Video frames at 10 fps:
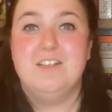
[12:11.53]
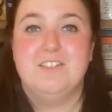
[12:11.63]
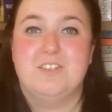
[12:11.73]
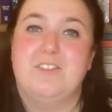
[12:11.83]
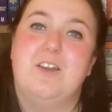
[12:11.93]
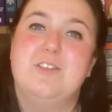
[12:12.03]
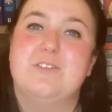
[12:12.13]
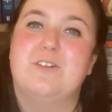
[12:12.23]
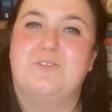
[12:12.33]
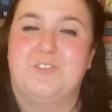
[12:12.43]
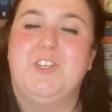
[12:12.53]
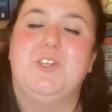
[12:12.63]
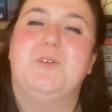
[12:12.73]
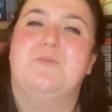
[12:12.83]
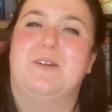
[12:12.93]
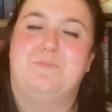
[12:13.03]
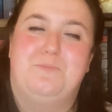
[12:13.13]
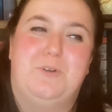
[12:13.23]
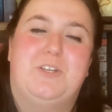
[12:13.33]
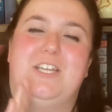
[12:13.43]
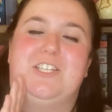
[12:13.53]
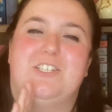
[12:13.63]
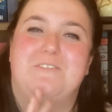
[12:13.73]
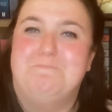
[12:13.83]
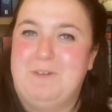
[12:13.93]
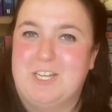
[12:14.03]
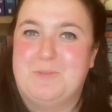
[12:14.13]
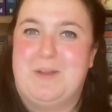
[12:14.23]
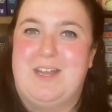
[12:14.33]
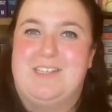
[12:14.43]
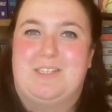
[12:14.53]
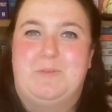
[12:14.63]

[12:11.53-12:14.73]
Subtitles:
So those are a few of my bookish bugbears.